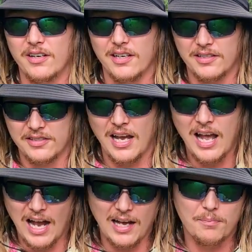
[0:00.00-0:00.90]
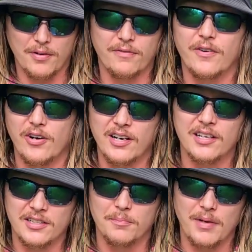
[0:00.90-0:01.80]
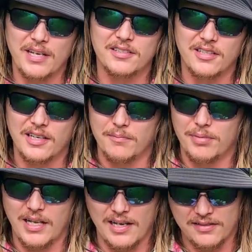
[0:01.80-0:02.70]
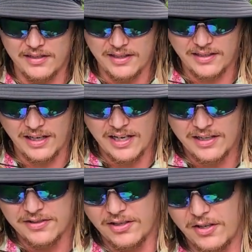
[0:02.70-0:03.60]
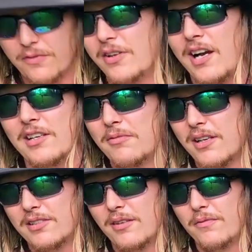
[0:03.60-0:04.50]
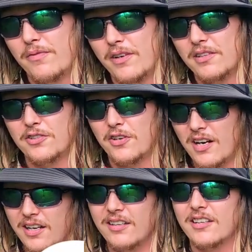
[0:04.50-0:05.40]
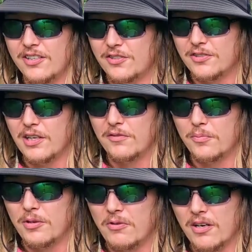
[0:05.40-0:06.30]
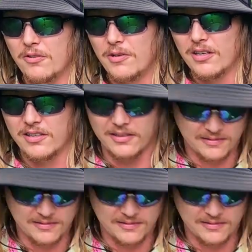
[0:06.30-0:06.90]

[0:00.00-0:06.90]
disc. I prefer it in the baseline plastic. So if you guys want something fun to try, get yourself a Waka Waka.